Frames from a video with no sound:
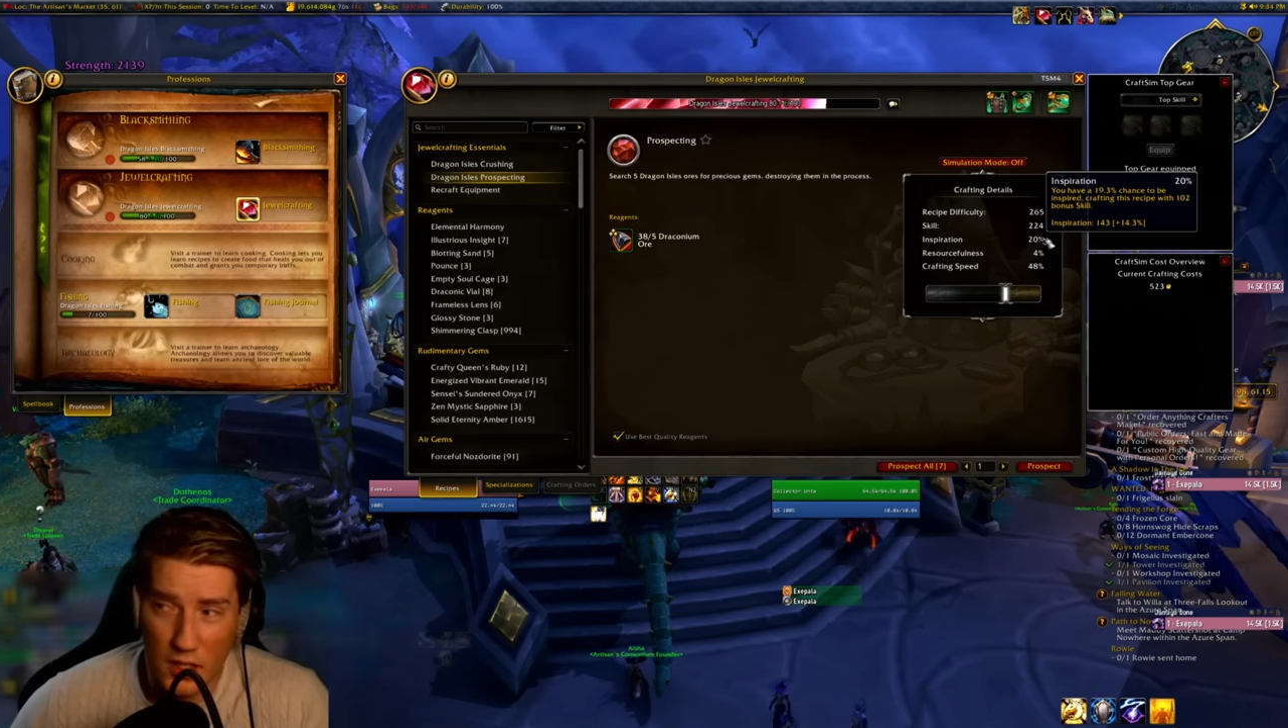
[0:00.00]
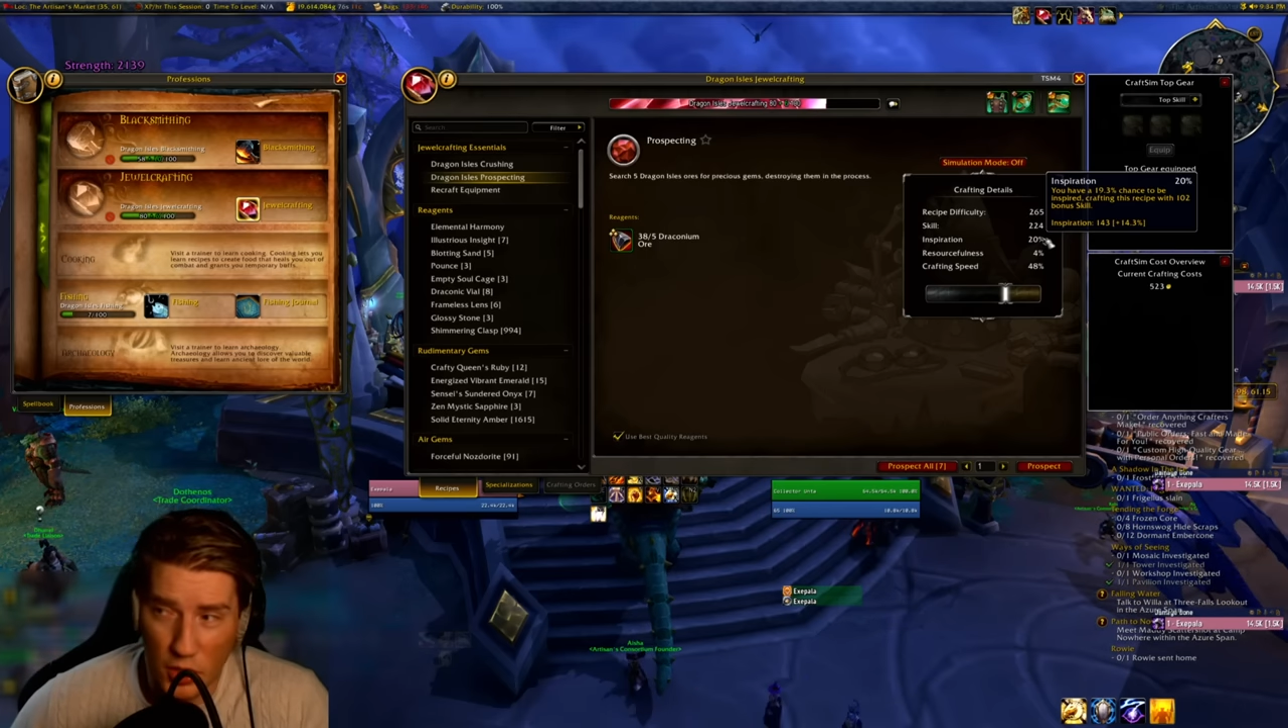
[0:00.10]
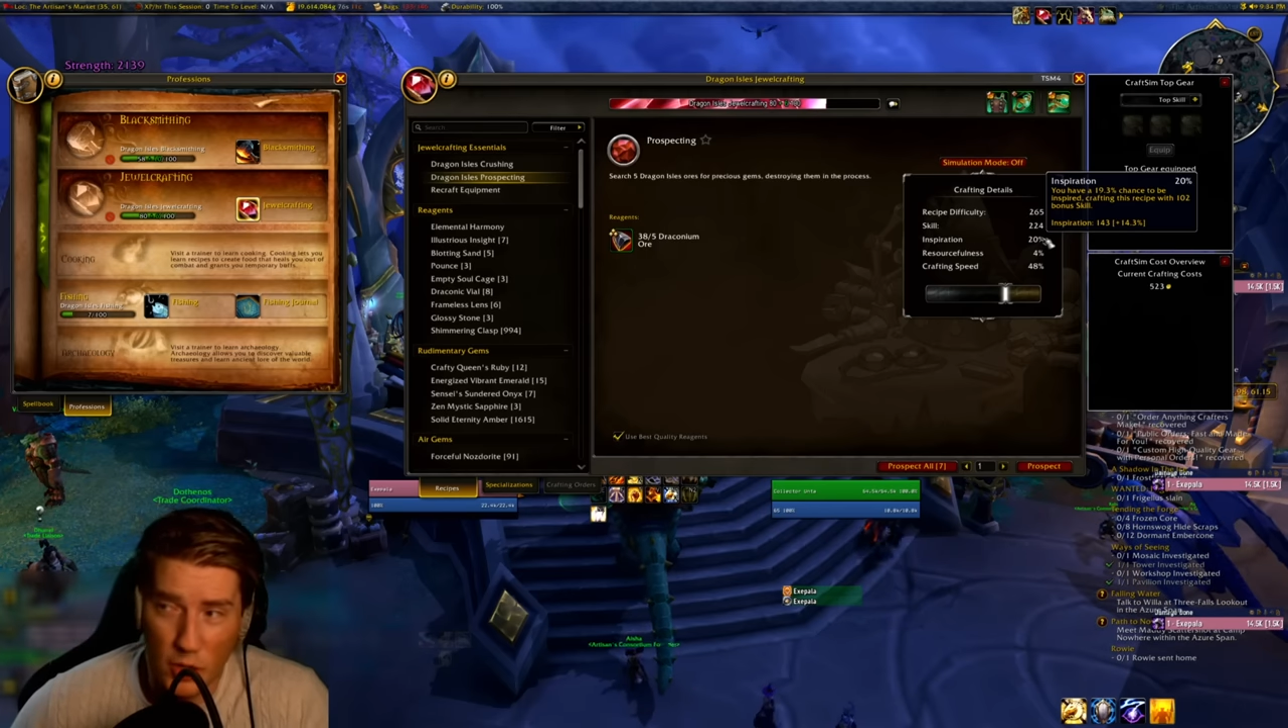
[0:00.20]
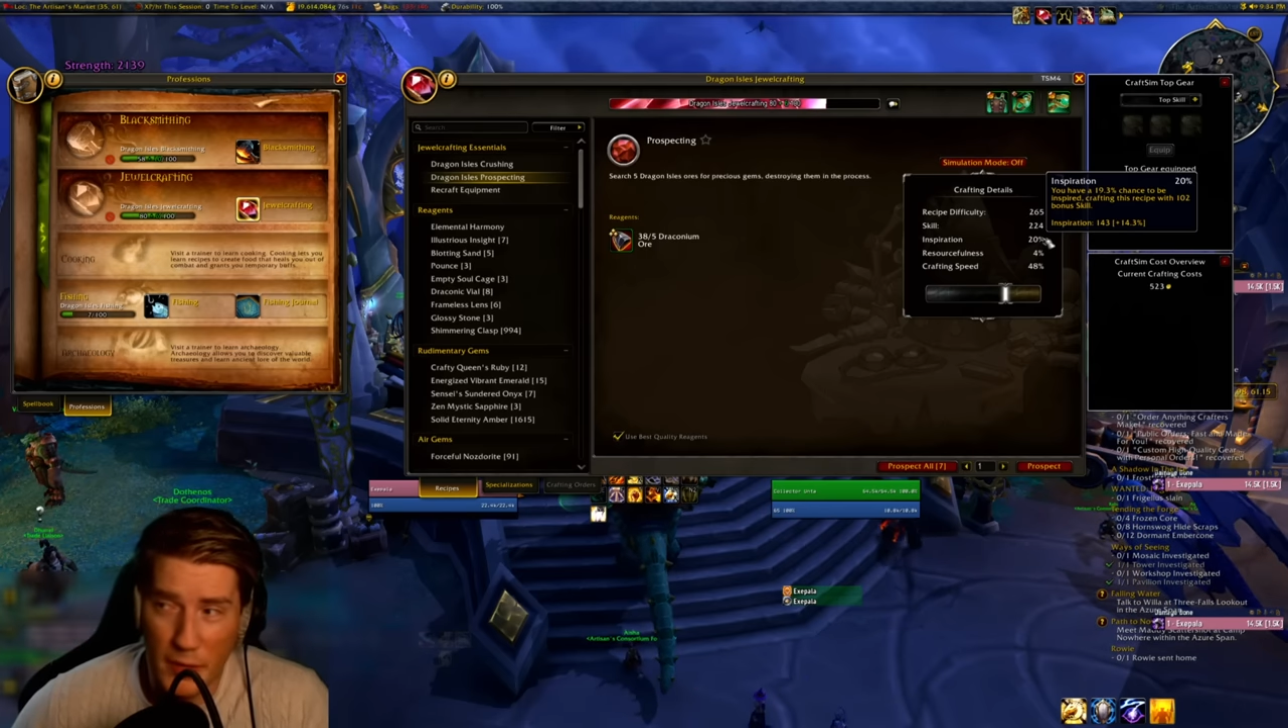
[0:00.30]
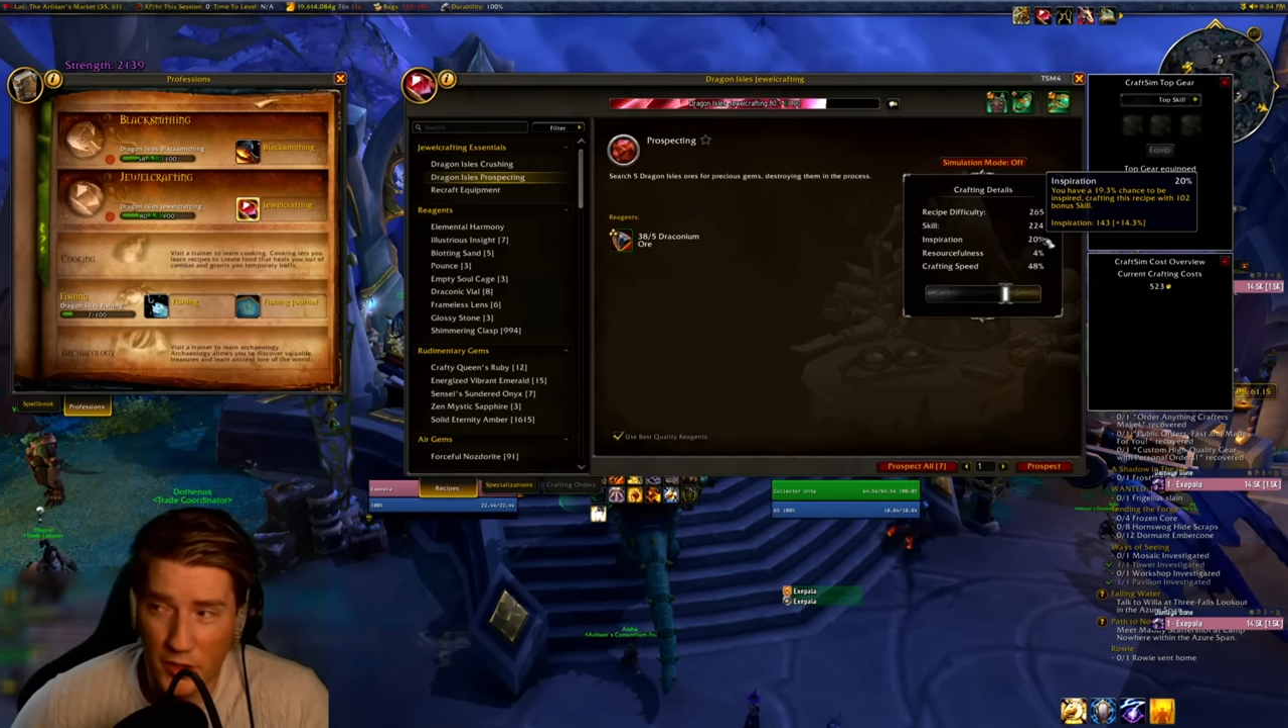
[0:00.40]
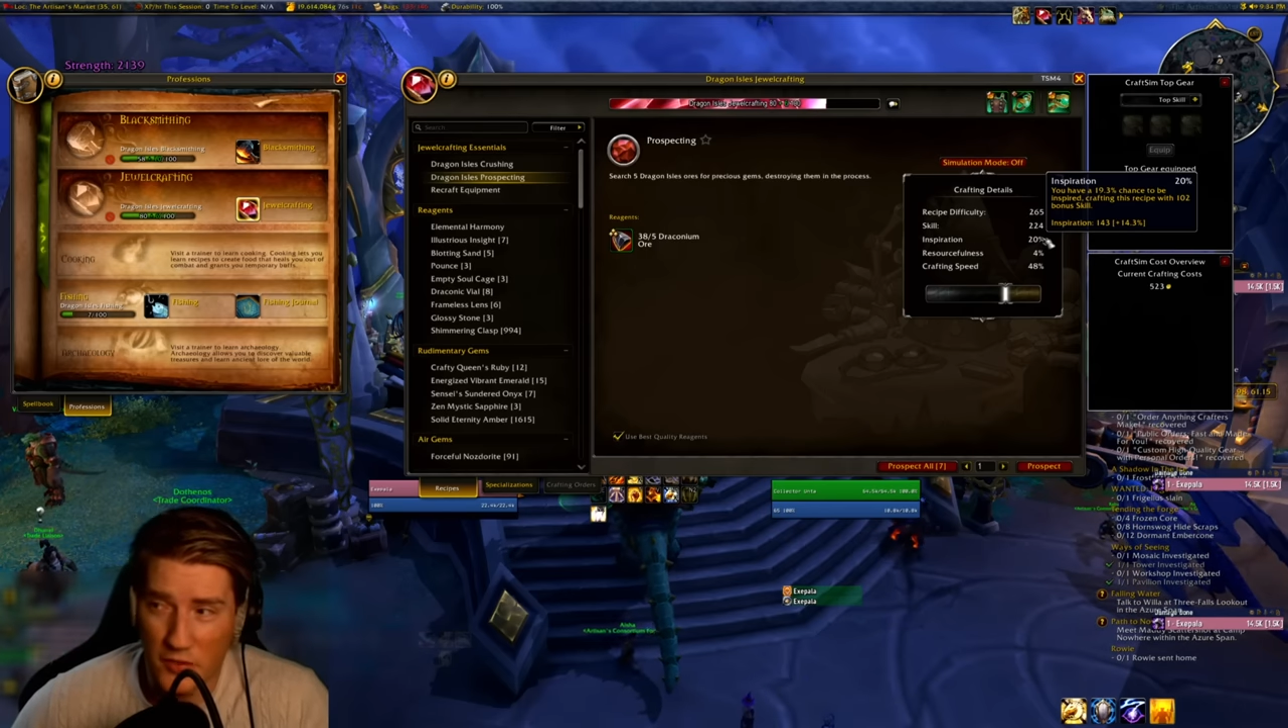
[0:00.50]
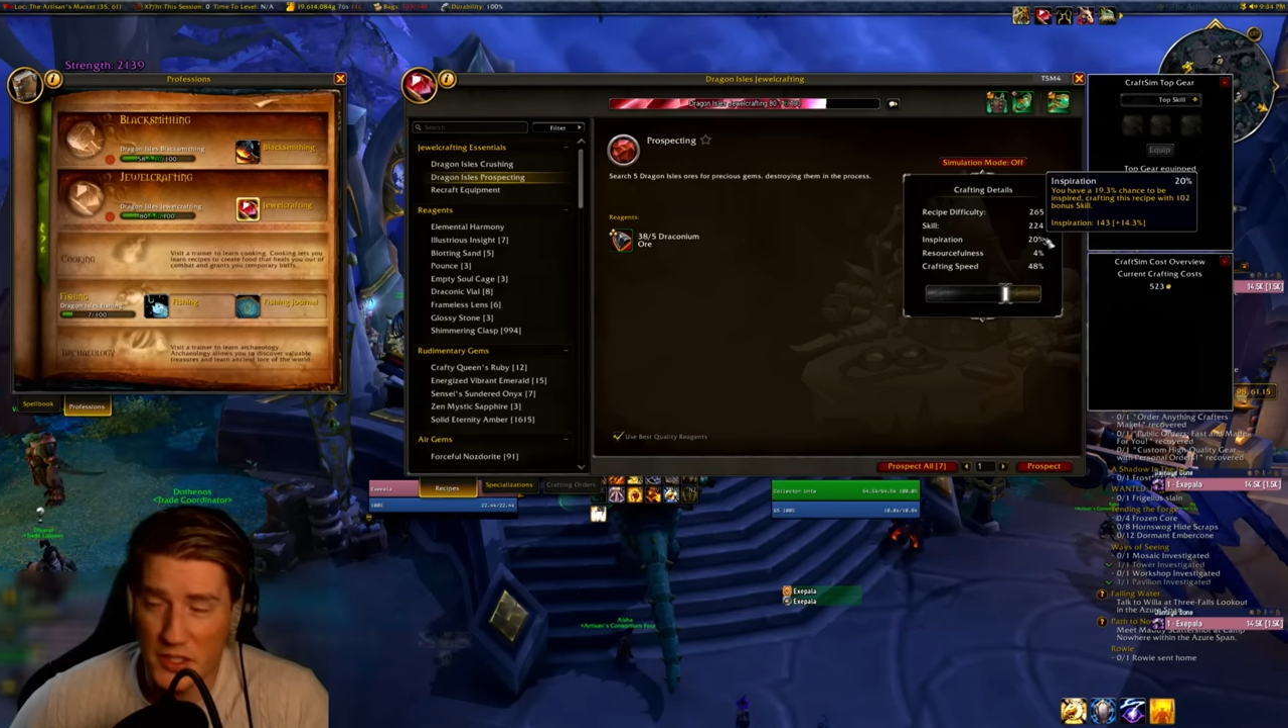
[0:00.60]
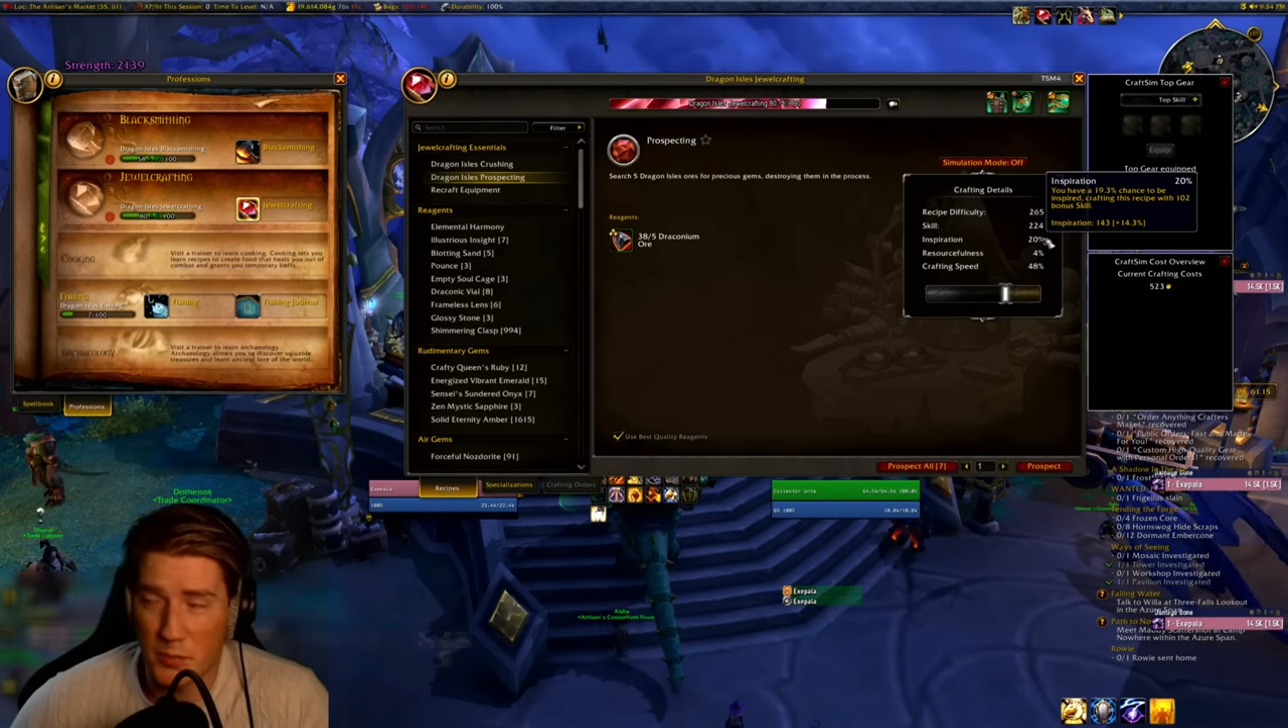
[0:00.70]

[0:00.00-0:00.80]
a good amount of